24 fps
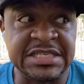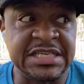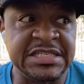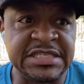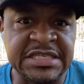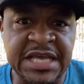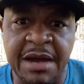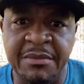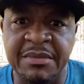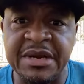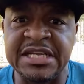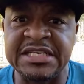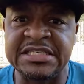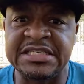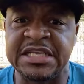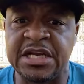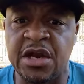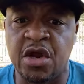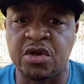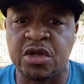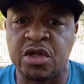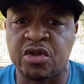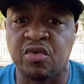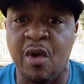He's coming to sit
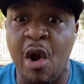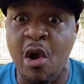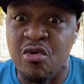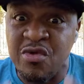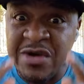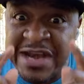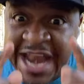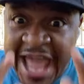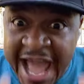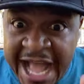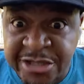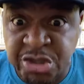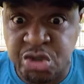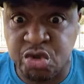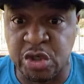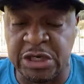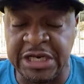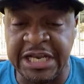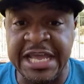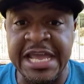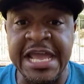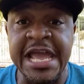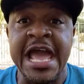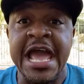on the throne
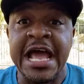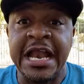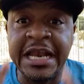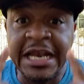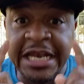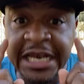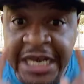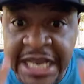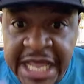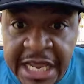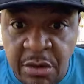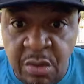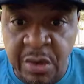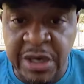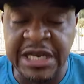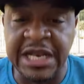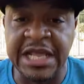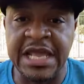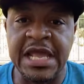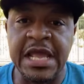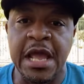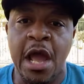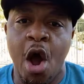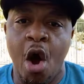naturally,
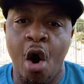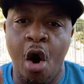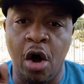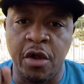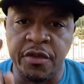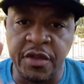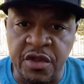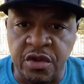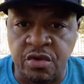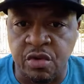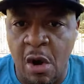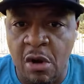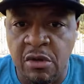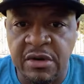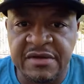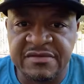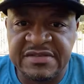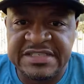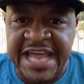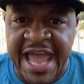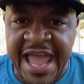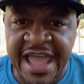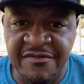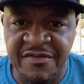literally on the throne
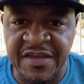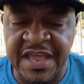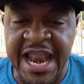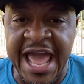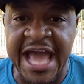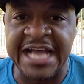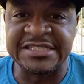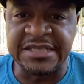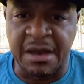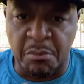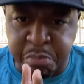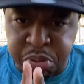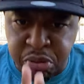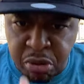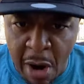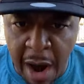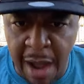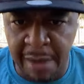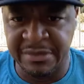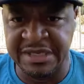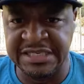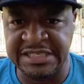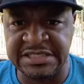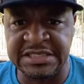of David as a
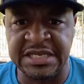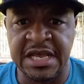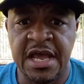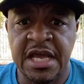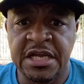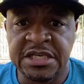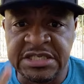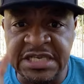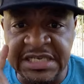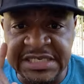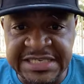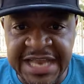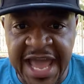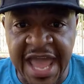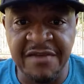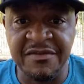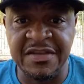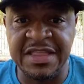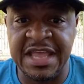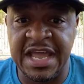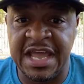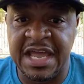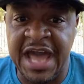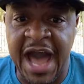promise to
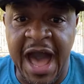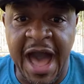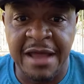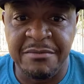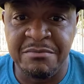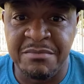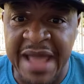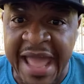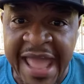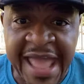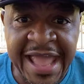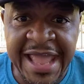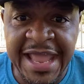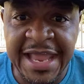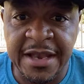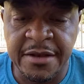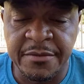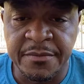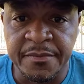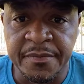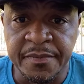David that God made